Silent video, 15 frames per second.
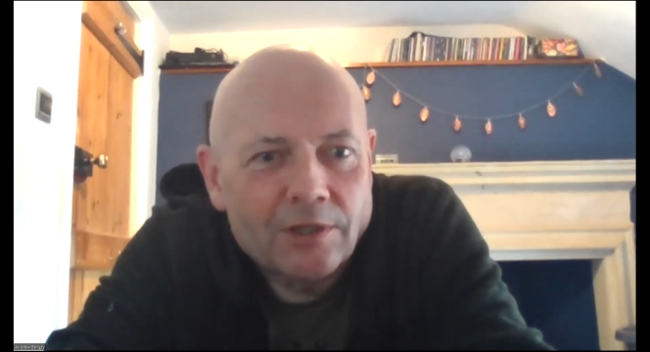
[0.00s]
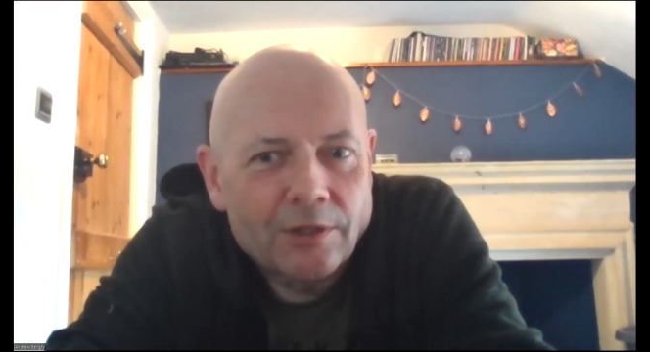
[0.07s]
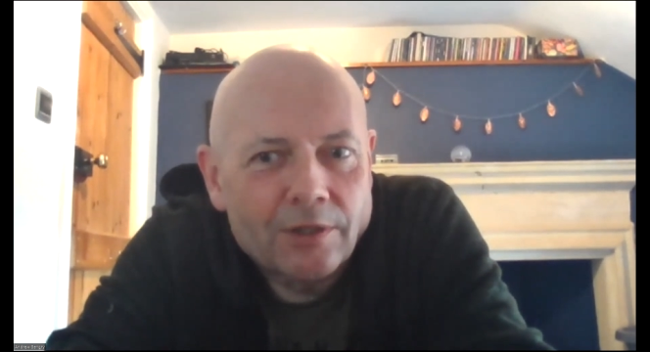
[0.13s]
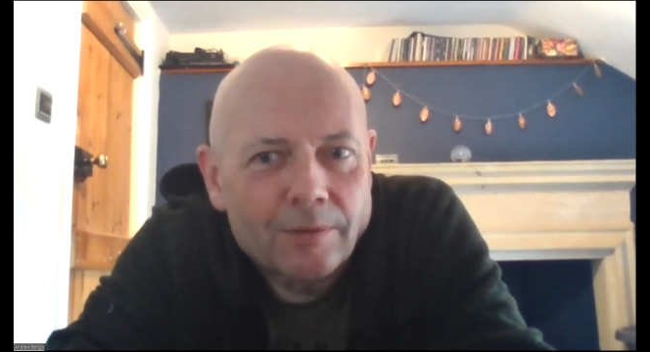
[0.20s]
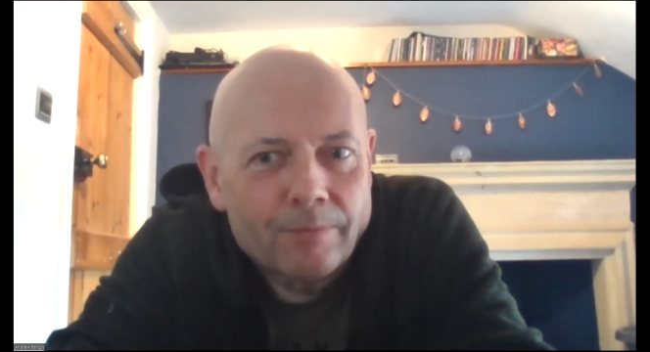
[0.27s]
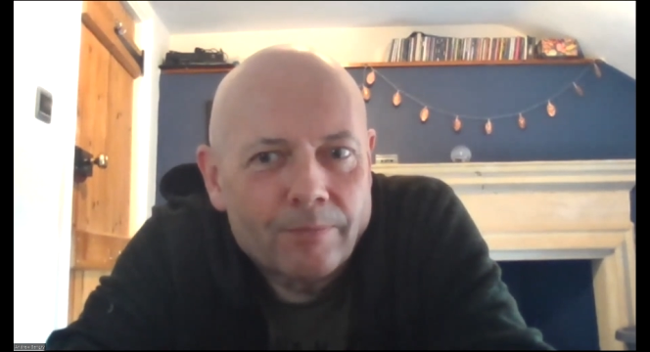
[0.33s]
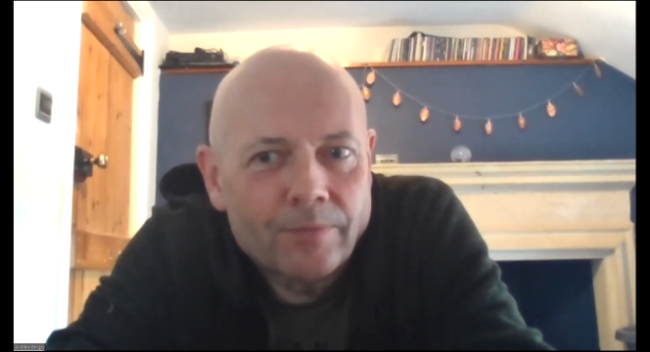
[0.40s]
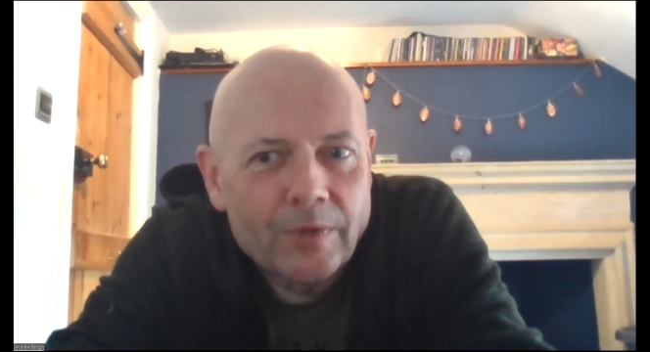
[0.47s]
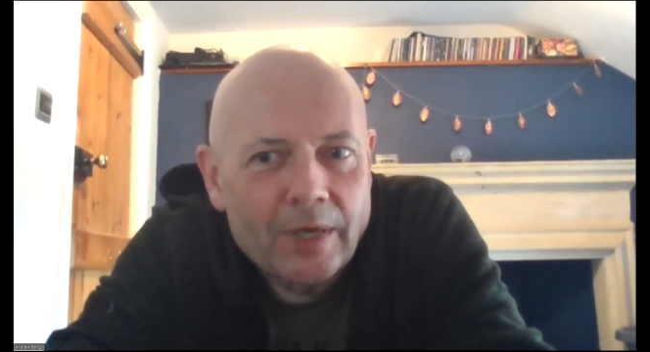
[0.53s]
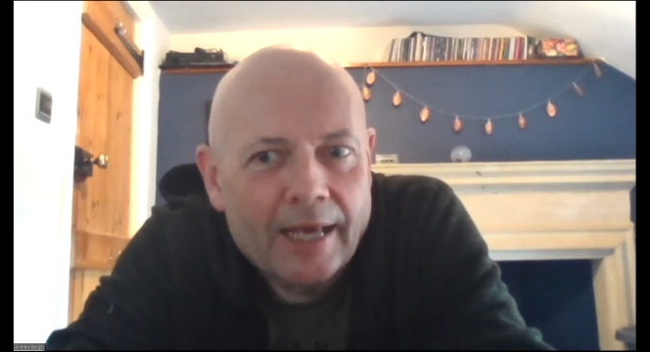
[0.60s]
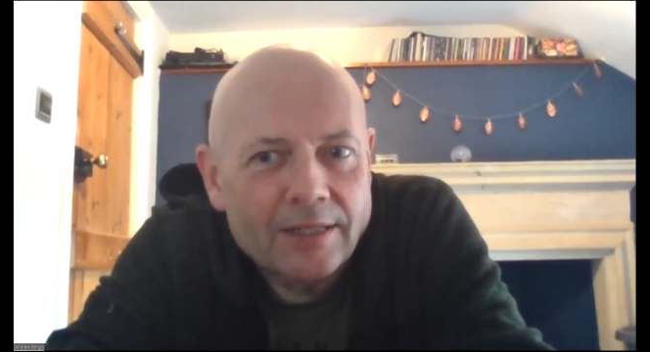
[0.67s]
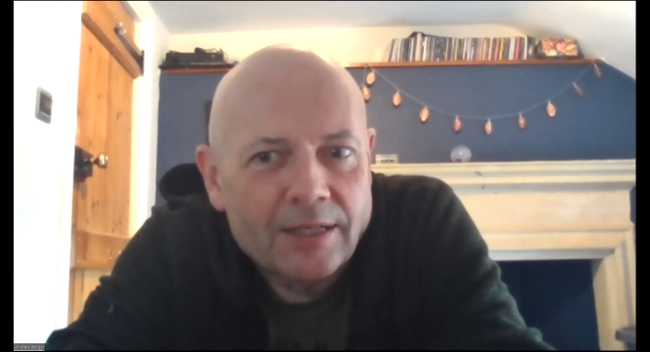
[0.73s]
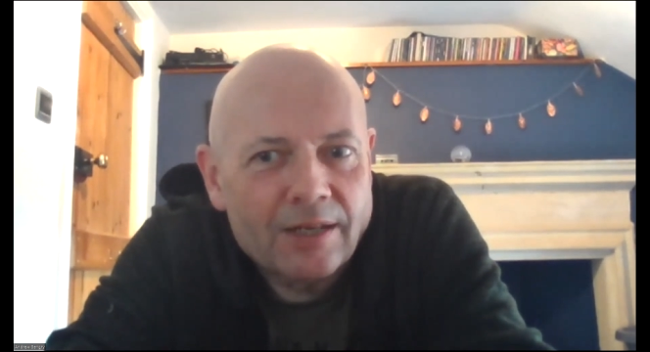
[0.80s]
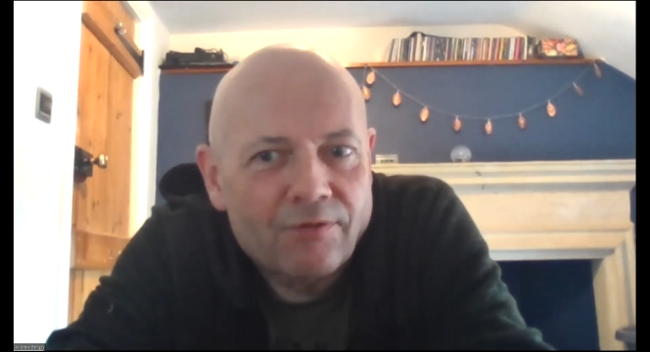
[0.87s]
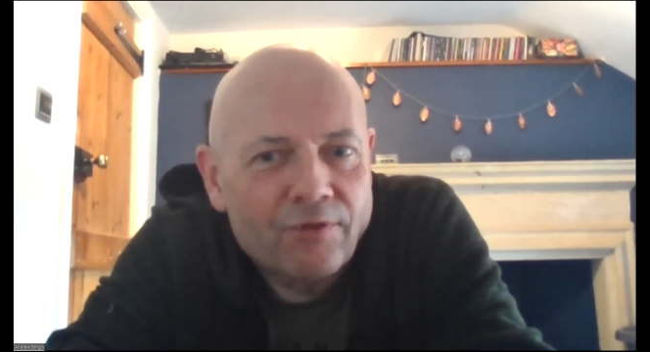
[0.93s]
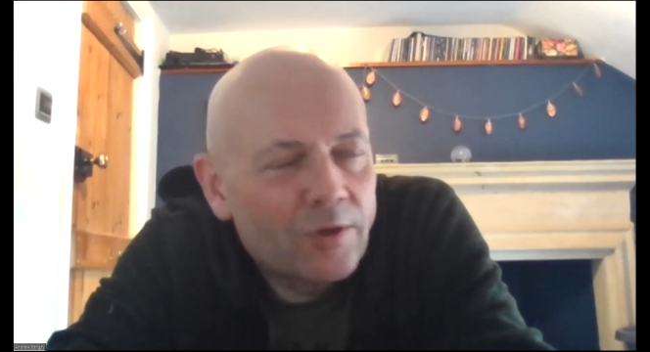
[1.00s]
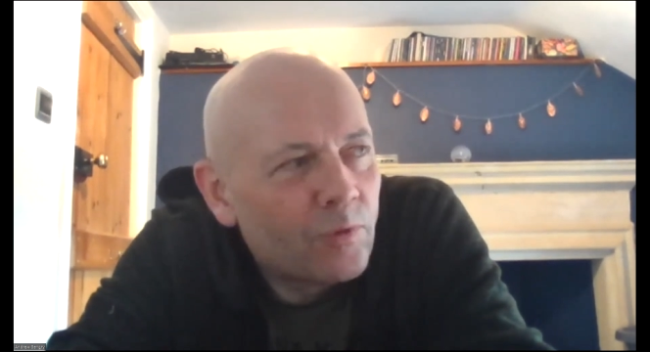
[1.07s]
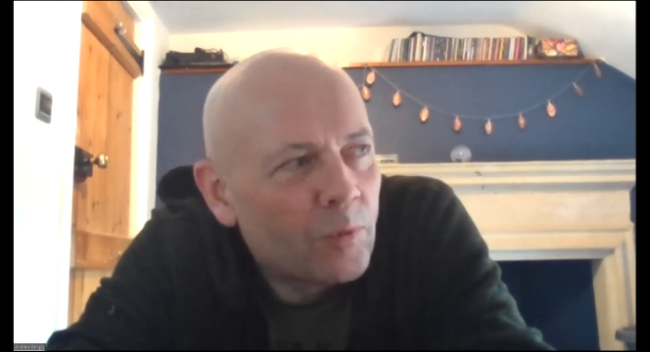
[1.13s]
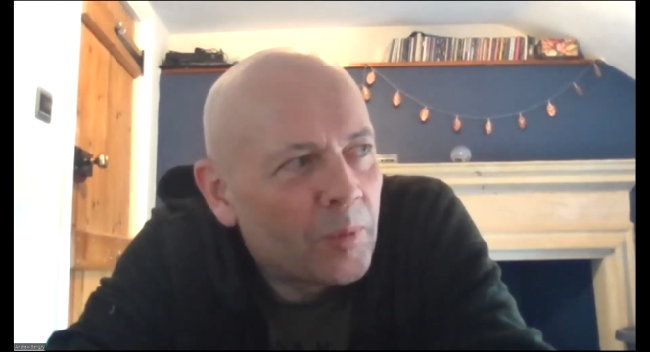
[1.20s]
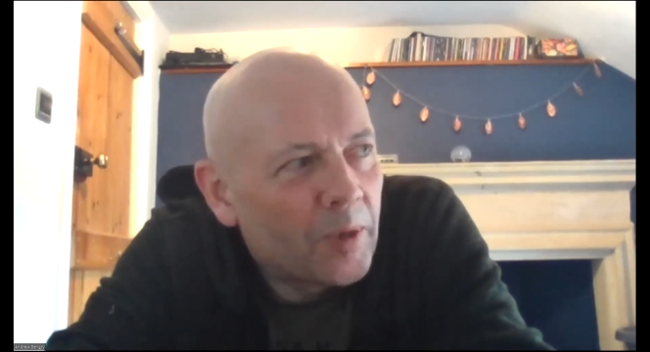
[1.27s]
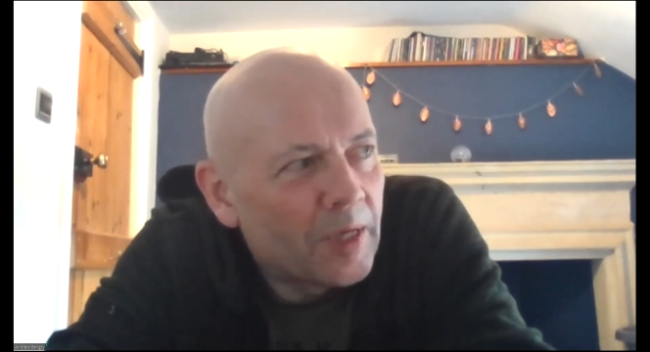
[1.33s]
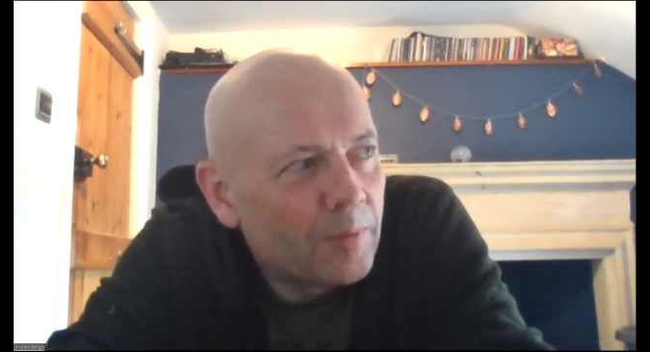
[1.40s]
to, and I feel
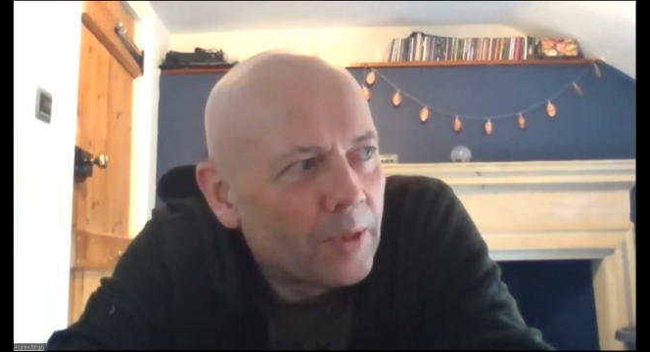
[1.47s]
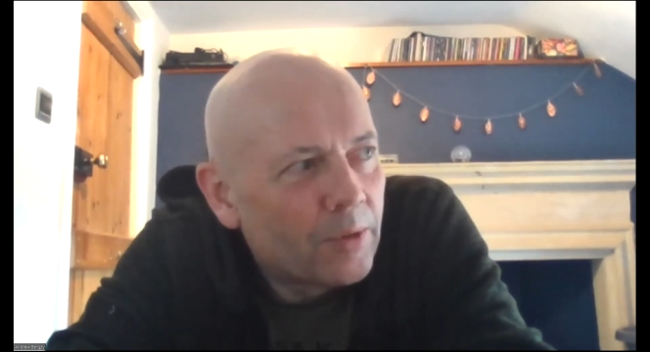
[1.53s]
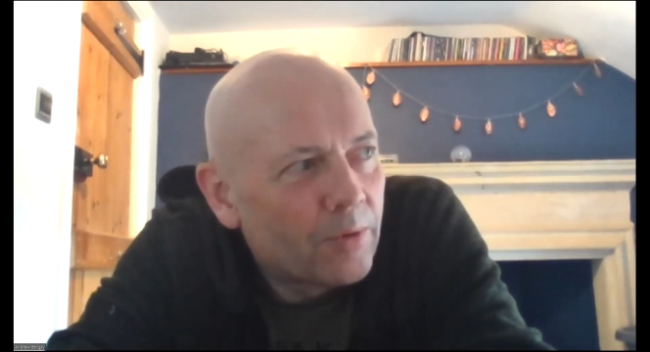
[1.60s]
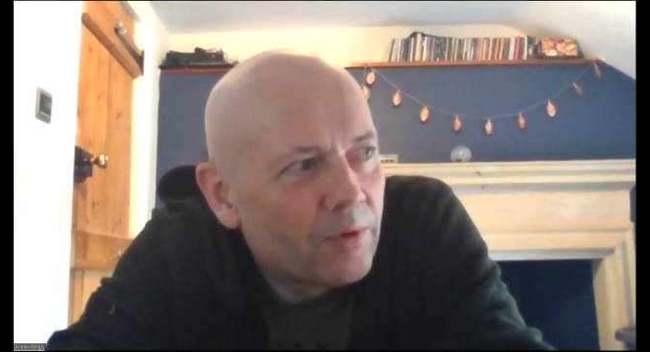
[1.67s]
for people who